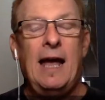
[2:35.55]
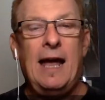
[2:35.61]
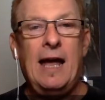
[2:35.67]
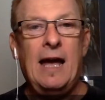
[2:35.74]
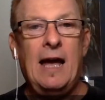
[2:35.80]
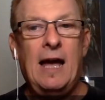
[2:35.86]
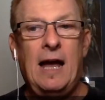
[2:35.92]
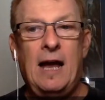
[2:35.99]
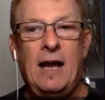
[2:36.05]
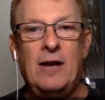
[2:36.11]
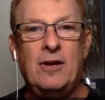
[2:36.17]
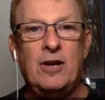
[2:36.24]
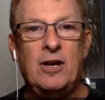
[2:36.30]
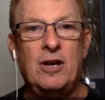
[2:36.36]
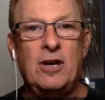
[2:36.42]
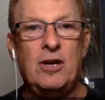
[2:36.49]

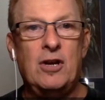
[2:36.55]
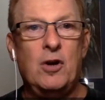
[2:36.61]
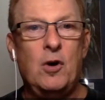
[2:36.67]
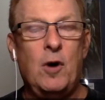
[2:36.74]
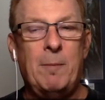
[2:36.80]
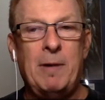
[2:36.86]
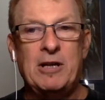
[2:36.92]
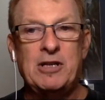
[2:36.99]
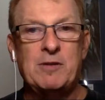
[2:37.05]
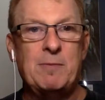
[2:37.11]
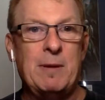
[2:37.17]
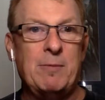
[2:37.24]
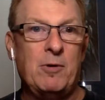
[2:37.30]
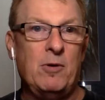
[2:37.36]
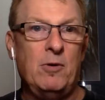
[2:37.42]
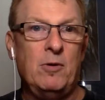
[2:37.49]
and you know a bunch of
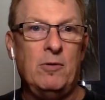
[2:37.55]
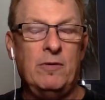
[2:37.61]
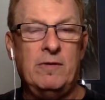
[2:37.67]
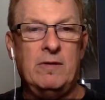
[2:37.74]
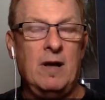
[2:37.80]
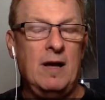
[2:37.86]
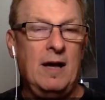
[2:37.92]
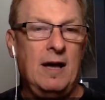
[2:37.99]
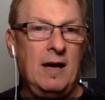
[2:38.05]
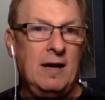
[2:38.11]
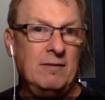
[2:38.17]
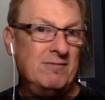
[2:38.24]
people uh,